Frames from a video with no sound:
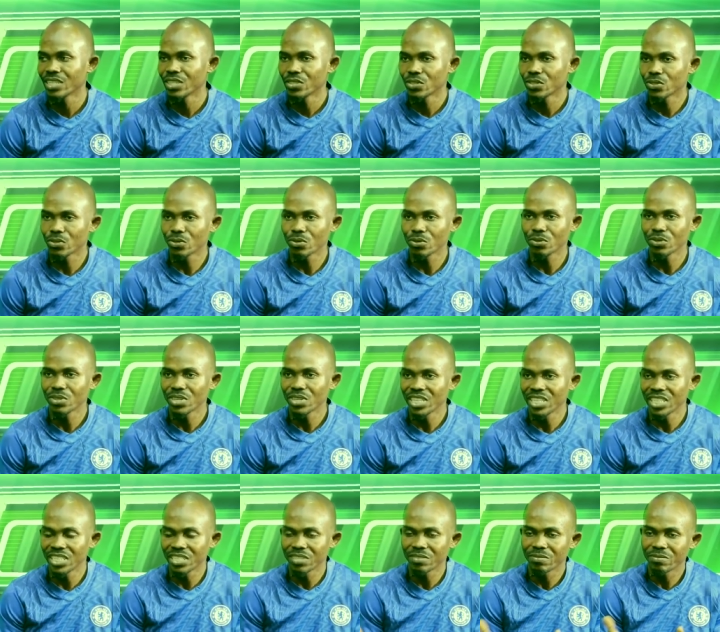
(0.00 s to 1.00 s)
So
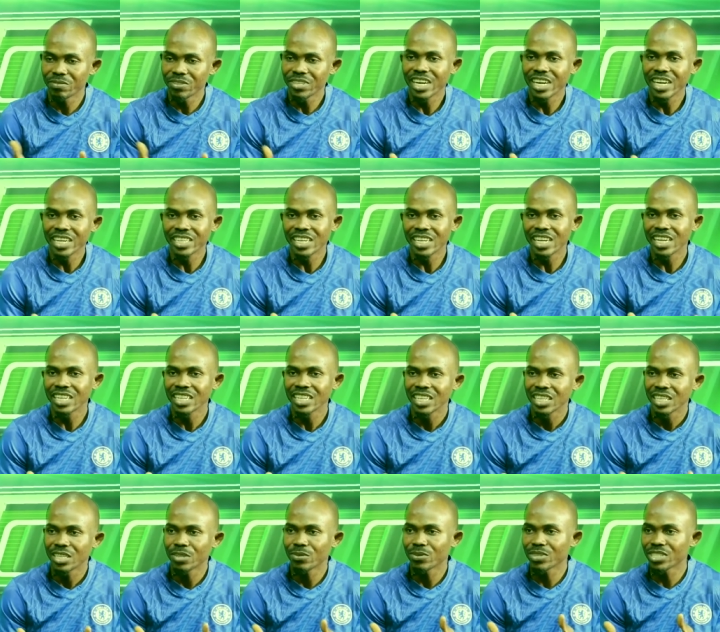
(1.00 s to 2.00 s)
in Villarreal,
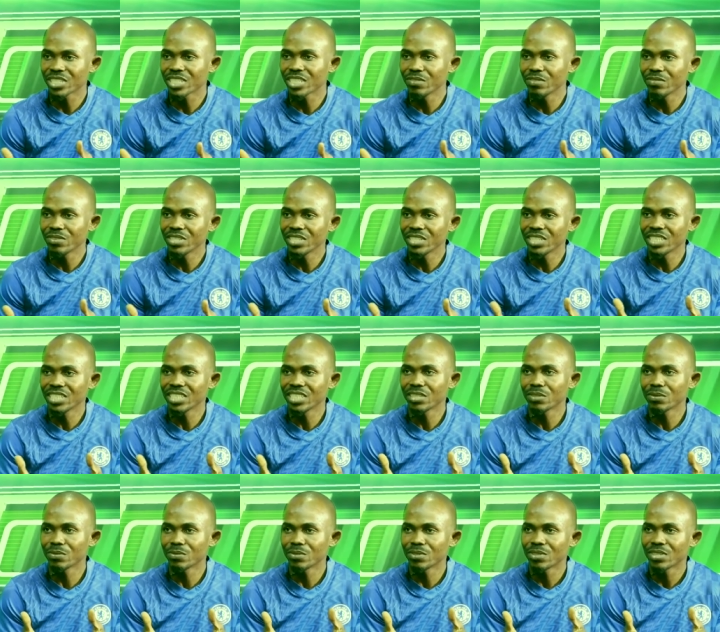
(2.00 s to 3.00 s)
he was given
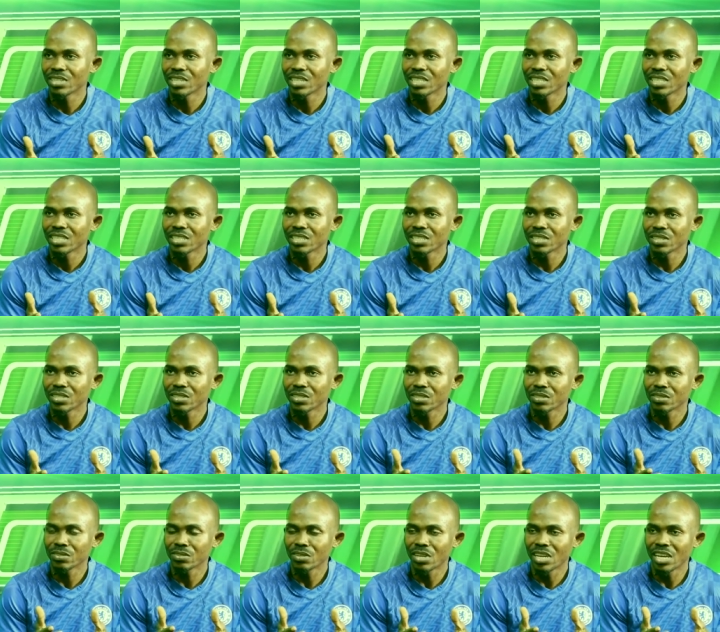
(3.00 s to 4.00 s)
the
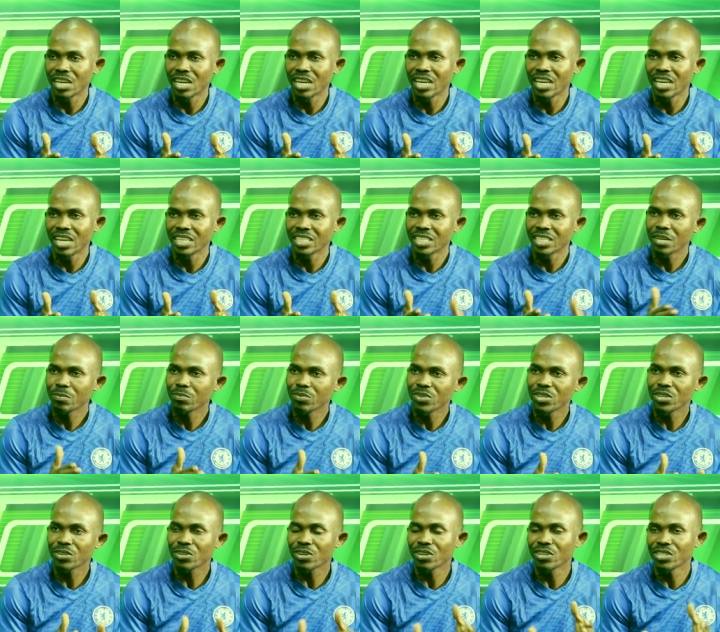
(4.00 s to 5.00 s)
uh,
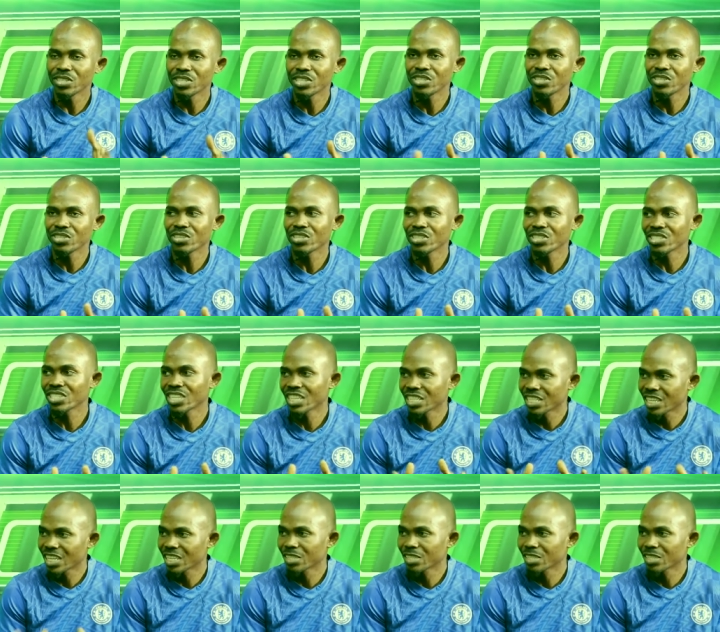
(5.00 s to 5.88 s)
enabling conditions and